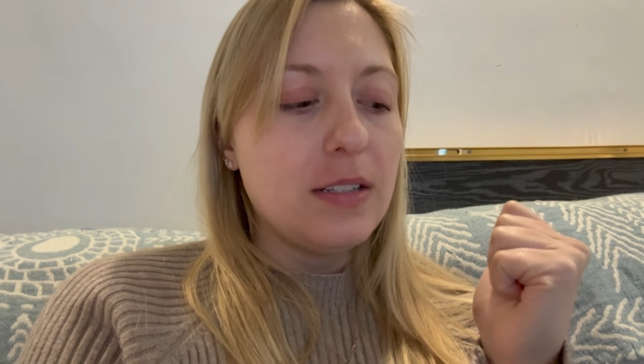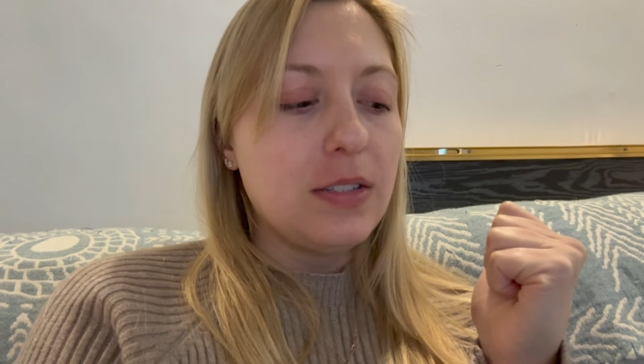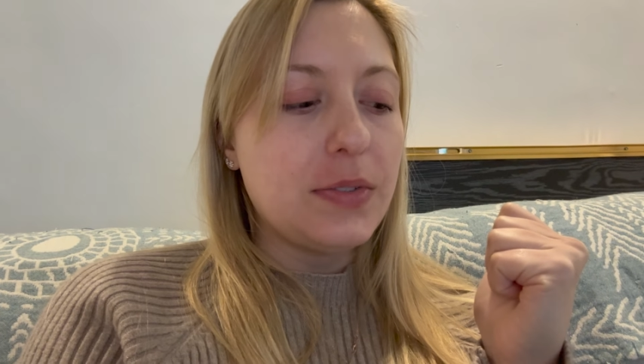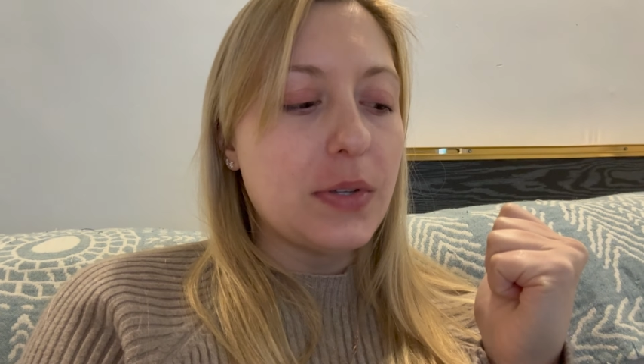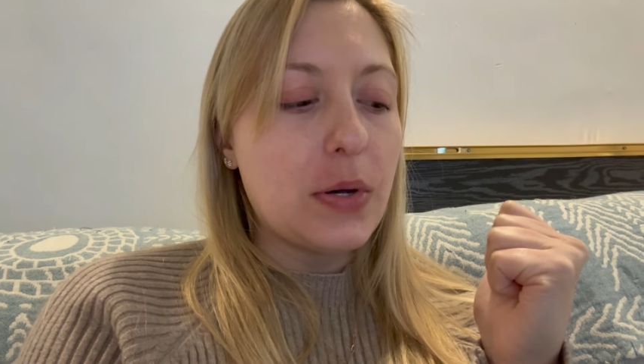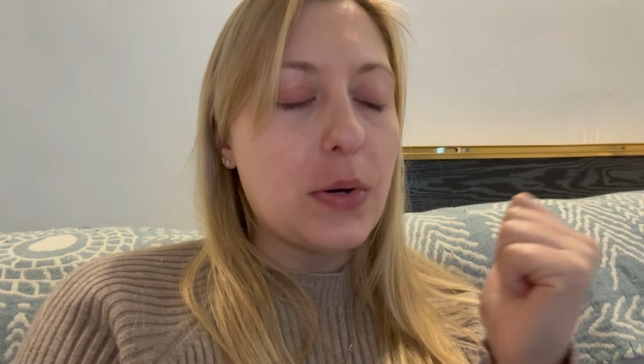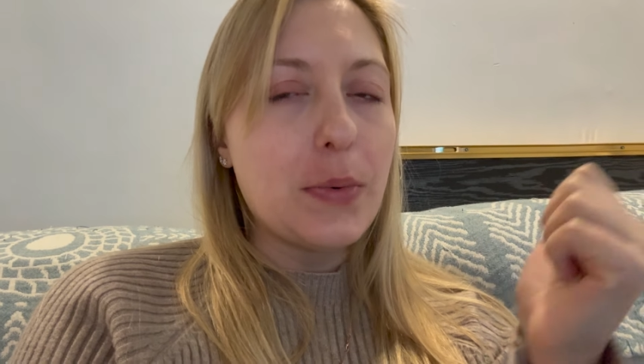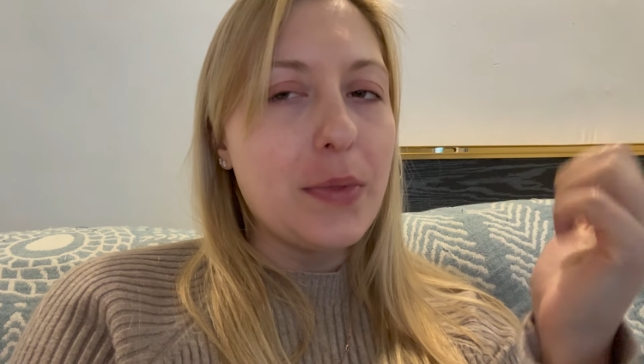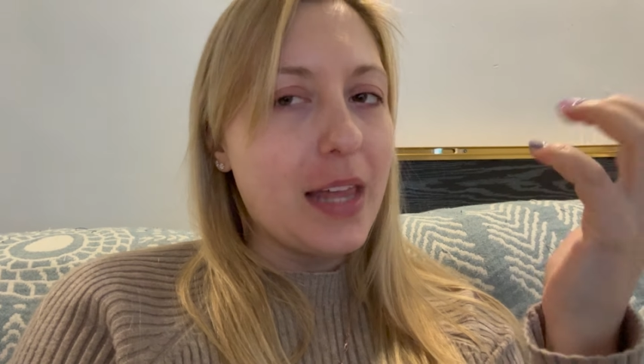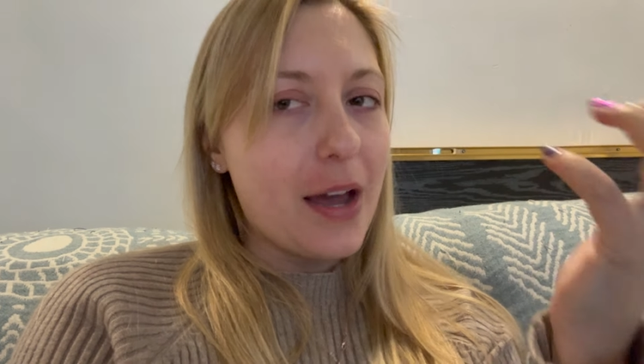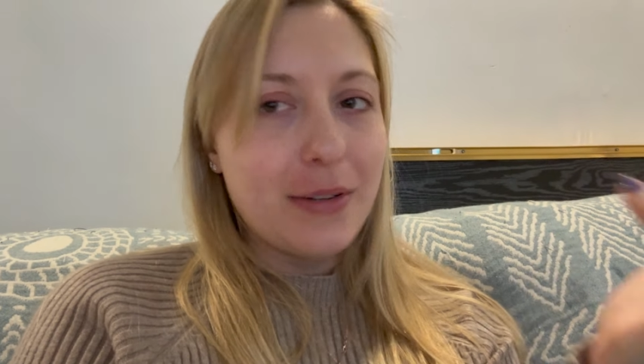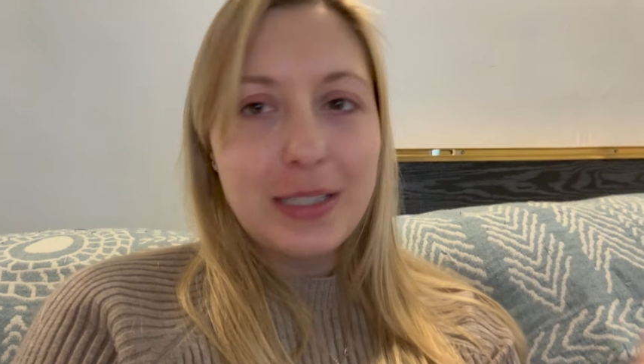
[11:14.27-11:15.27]
So
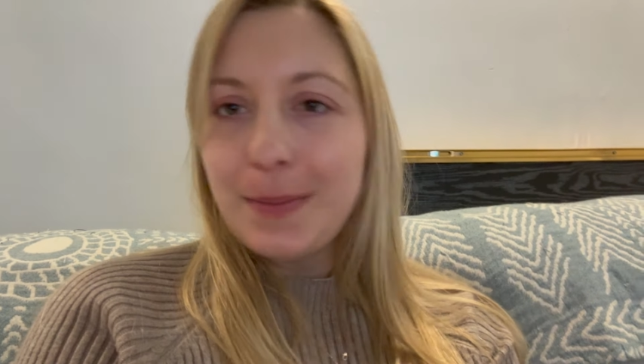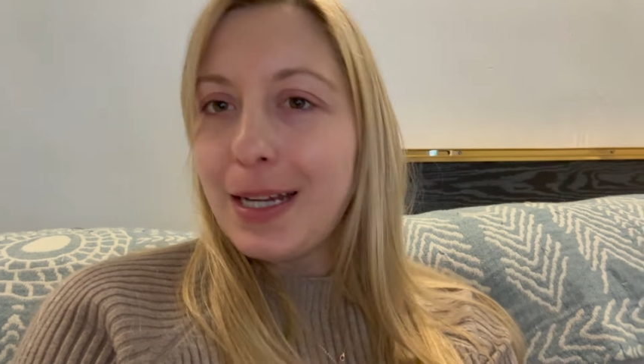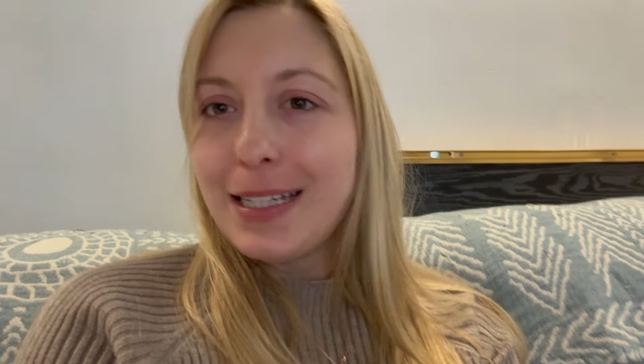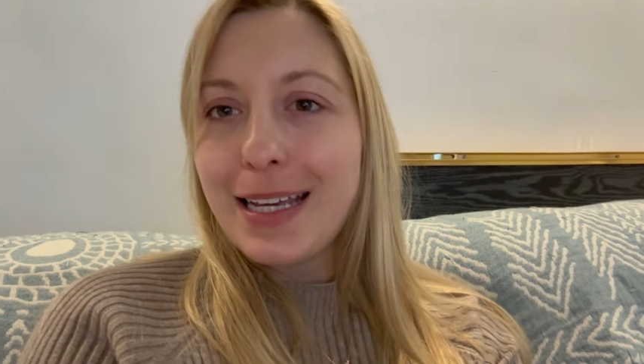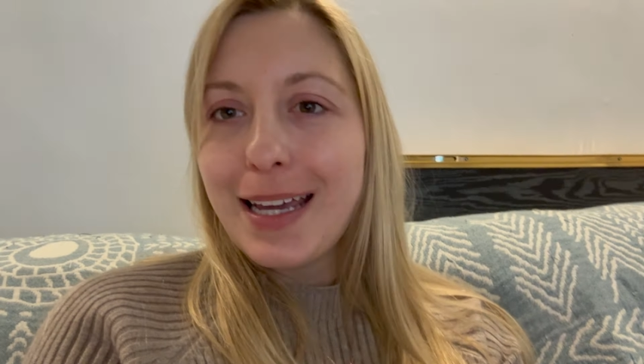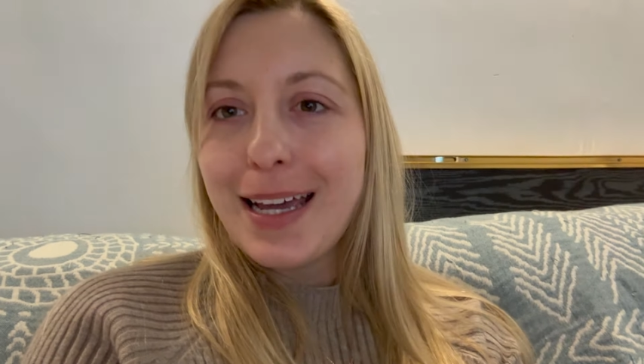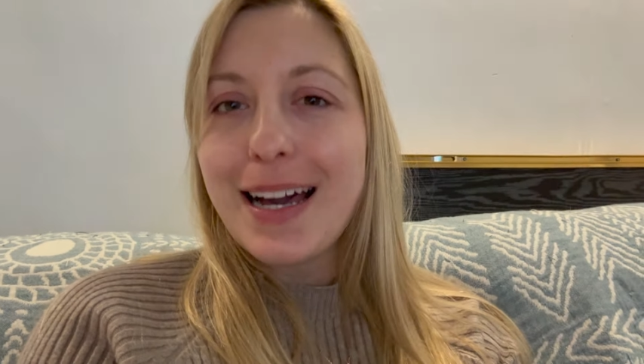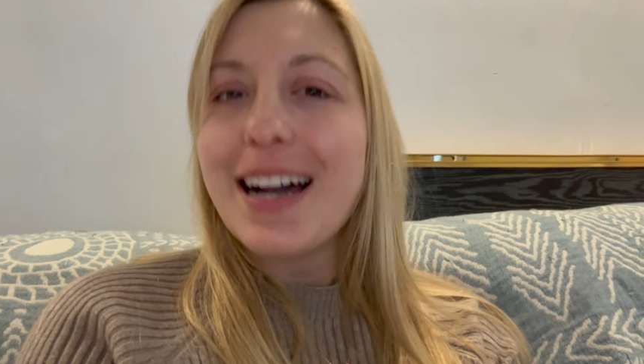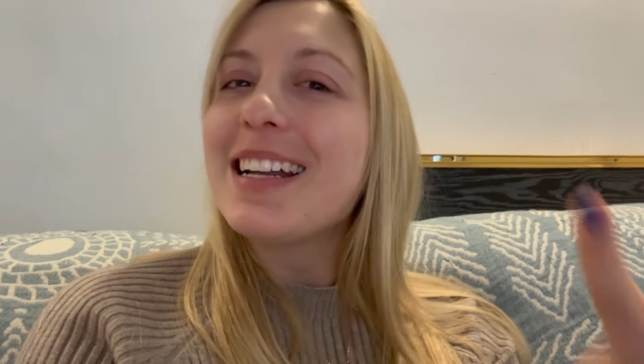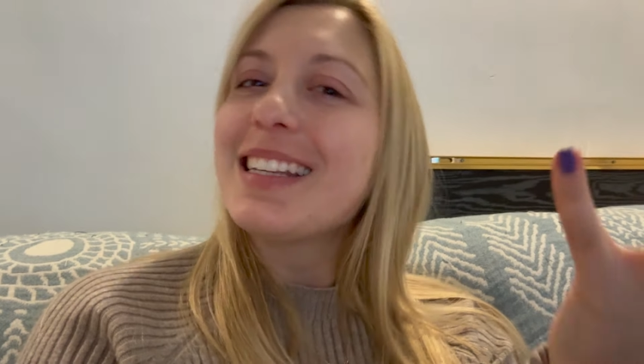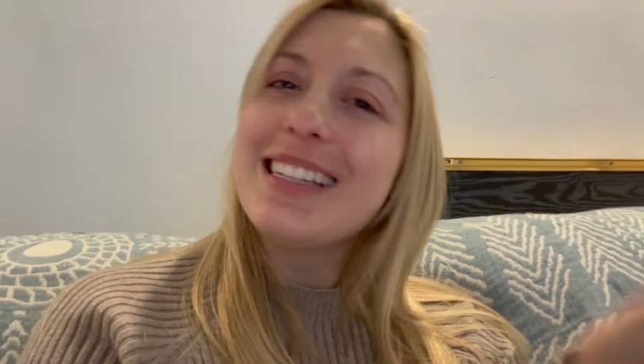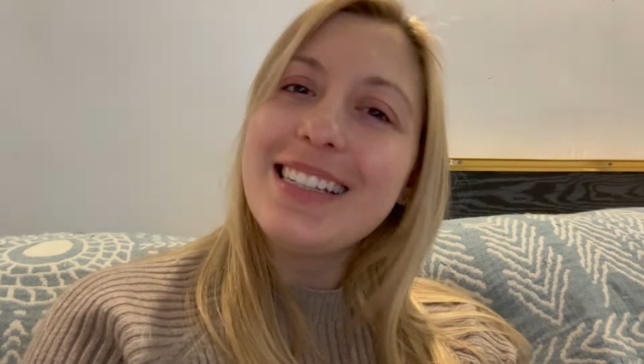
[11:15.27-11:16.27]
that was my day
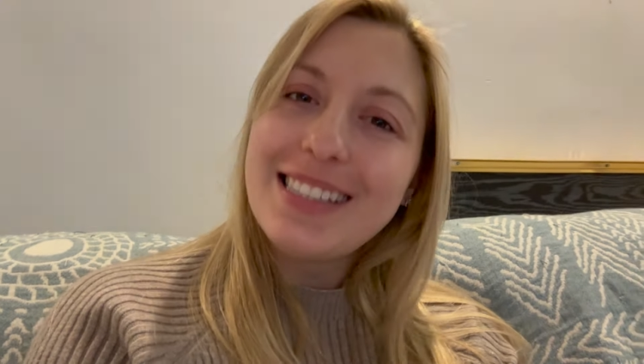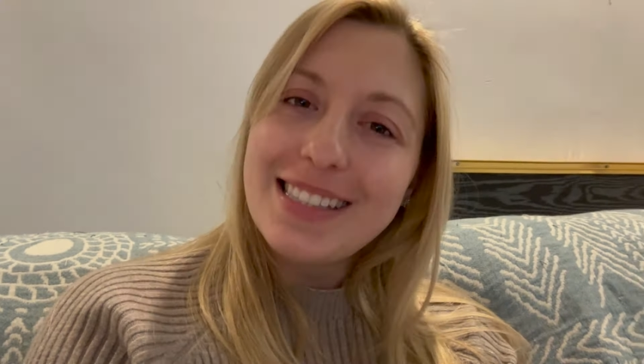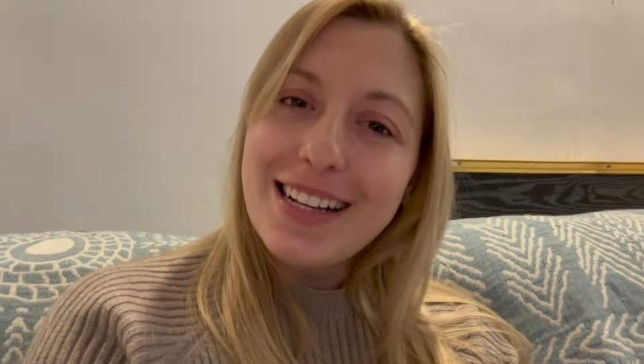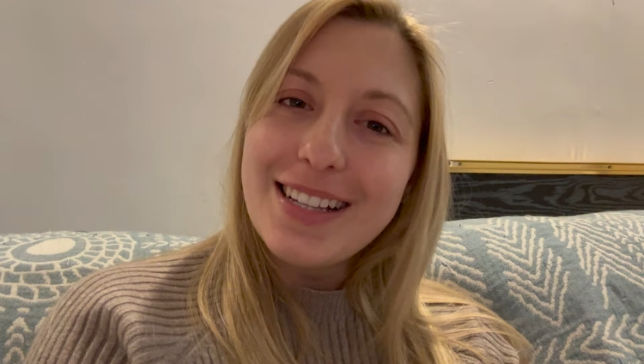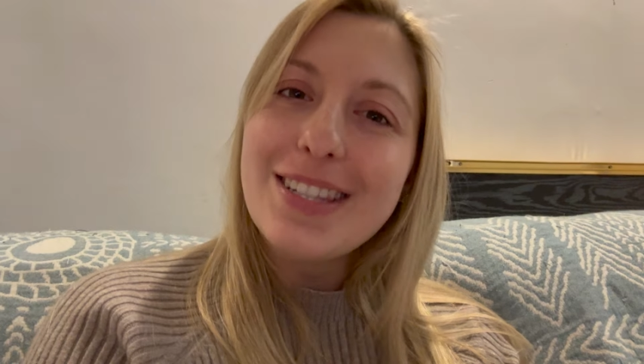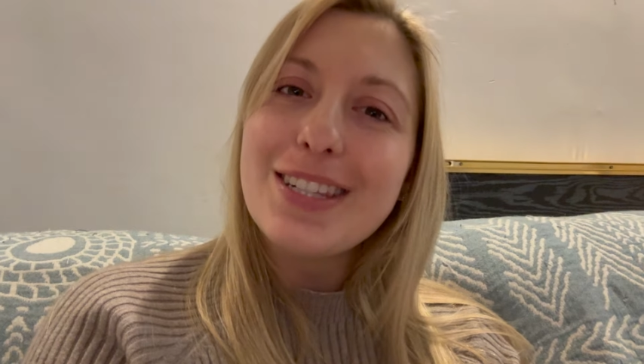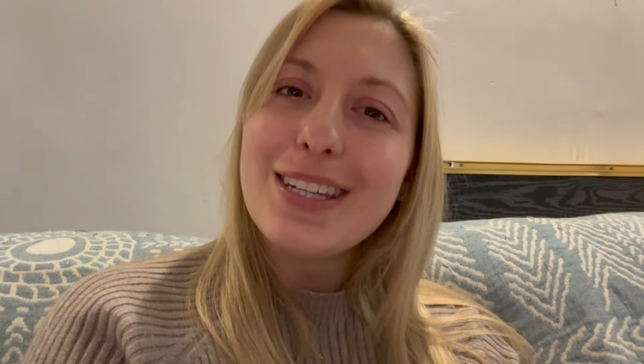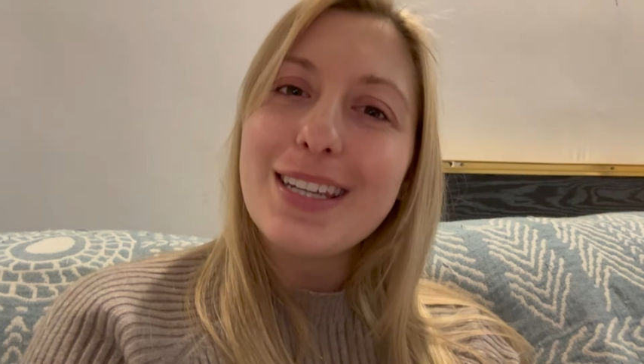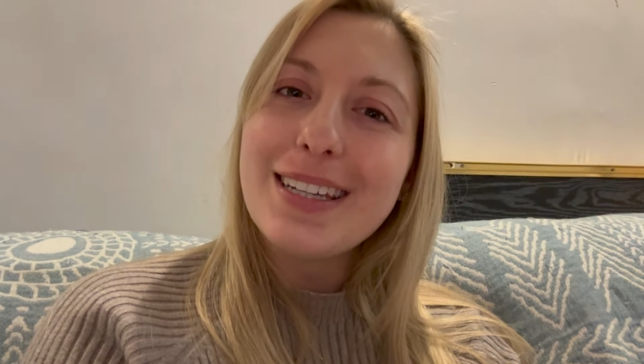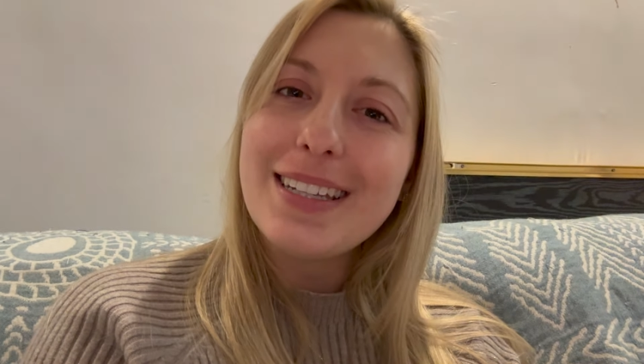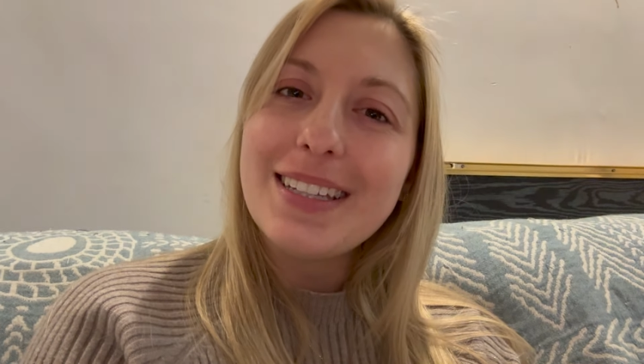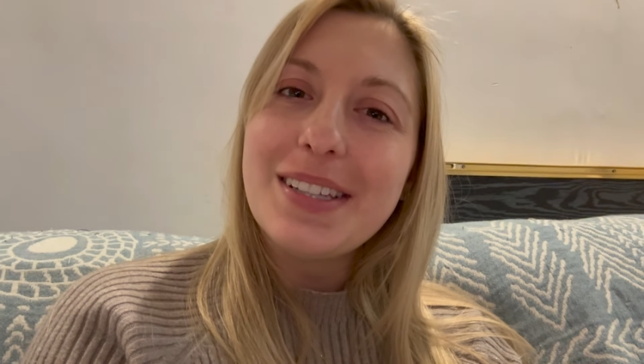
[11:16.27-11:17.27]
on East Nanjing.